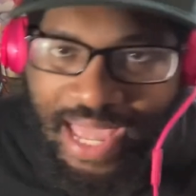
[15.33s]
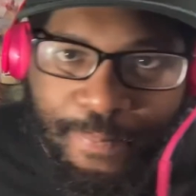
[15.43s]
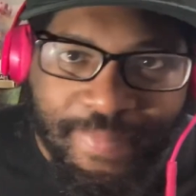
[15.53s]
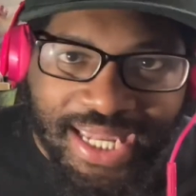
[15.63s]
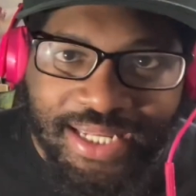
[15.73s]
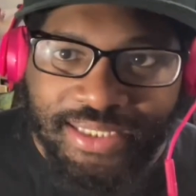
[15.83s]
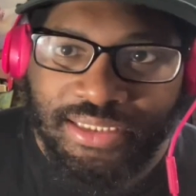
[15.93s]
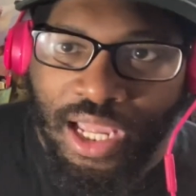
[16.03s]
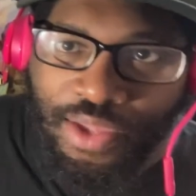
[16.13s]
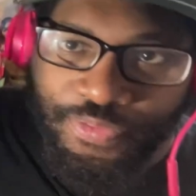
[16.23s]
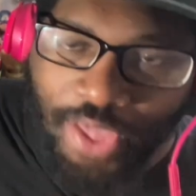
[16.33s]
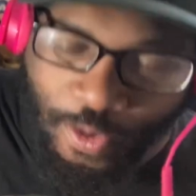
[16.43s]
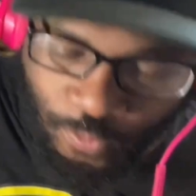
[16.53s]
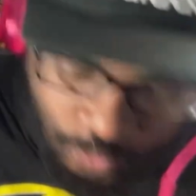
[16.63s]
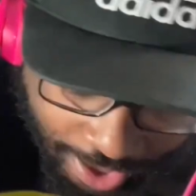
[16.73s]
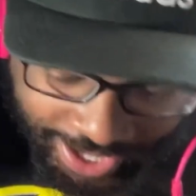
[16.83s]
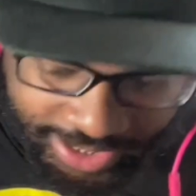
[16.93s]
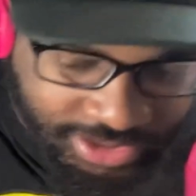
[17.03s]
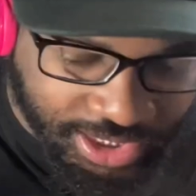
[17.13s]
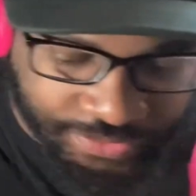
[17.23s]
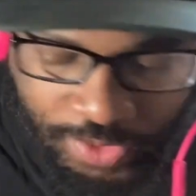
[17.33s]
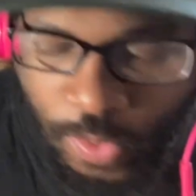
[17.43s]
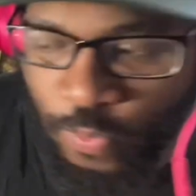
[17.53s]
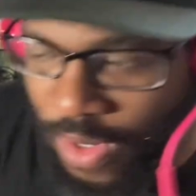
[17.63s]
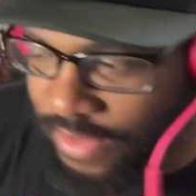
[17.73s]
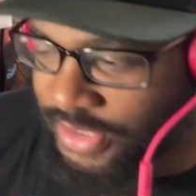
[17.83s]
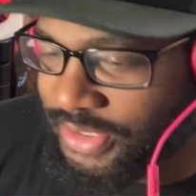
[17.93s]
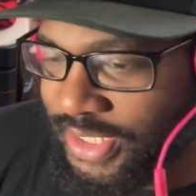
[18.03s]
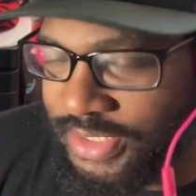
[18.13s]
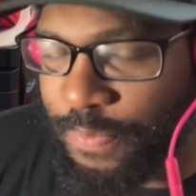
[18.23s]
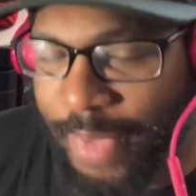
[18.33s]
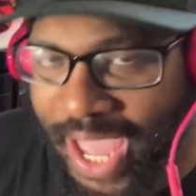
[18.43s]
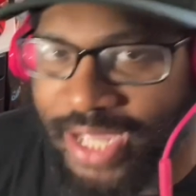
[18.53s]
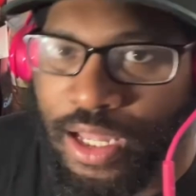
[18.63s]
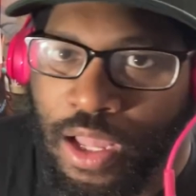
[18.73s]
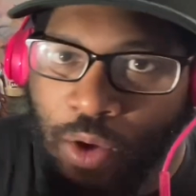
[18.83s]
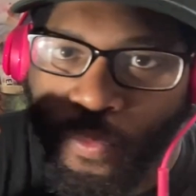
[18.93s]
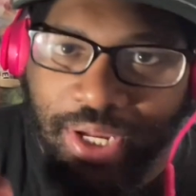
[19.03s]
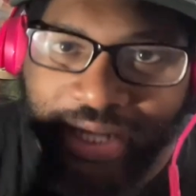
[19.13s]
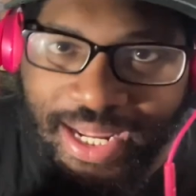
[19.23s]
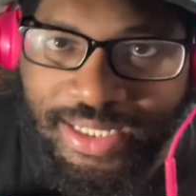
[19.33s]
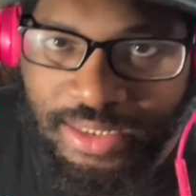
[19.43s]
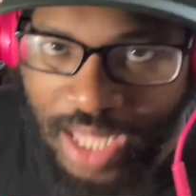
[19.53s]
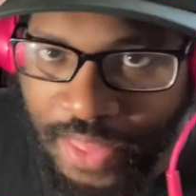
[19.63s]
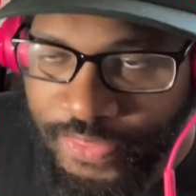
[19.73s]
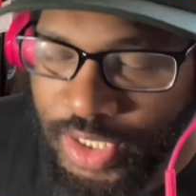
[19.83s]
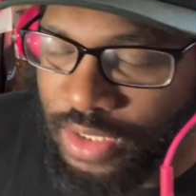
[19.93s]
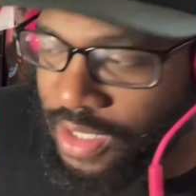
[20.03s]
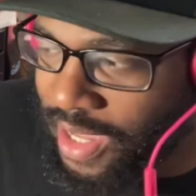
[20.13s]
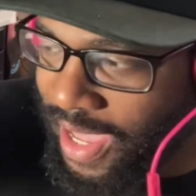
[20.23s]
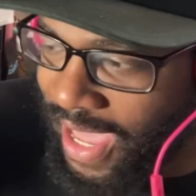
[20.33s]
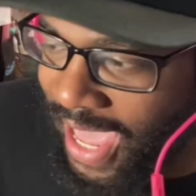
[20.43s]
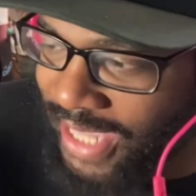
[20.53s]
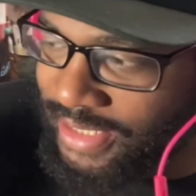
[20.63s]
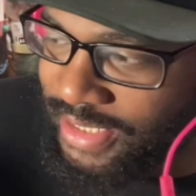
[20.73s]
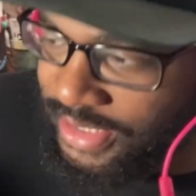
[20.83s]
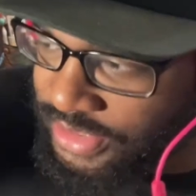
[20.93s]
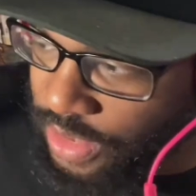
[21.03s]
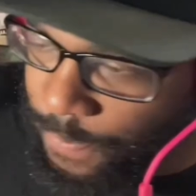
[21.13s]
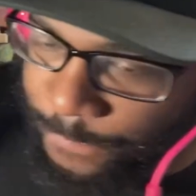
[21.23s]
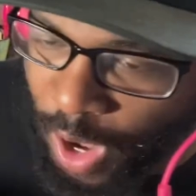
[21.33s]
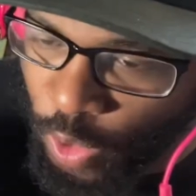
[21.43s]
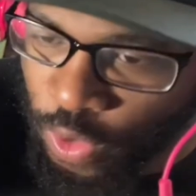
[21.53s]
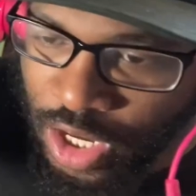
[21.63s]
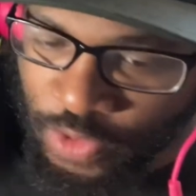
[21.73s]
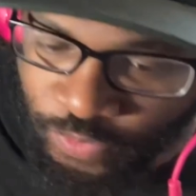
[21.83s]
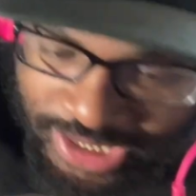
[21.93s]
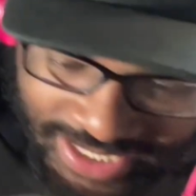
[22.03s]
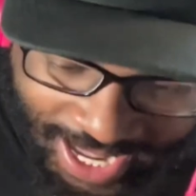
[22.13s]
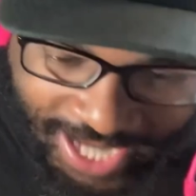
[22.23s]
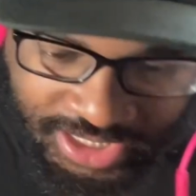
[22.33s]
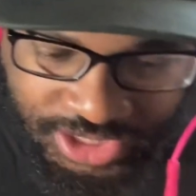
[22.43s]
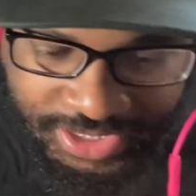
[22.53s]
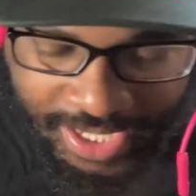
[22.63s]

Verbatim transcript: means The Rage and The Worst is back with another Agnez Mo reaction